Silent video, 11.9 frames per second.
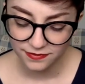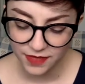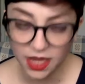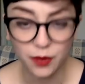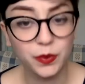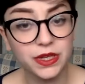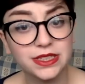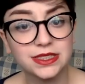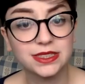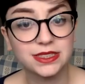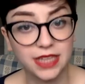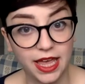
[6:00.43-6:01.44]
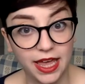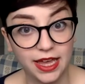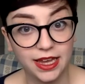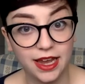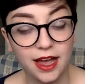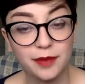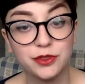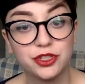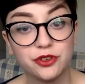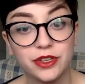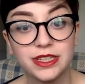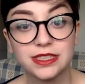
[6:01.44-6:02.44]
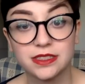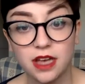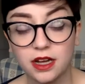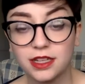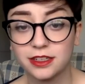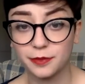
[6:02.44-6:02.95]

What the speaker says: I will say I'm doing the sock a little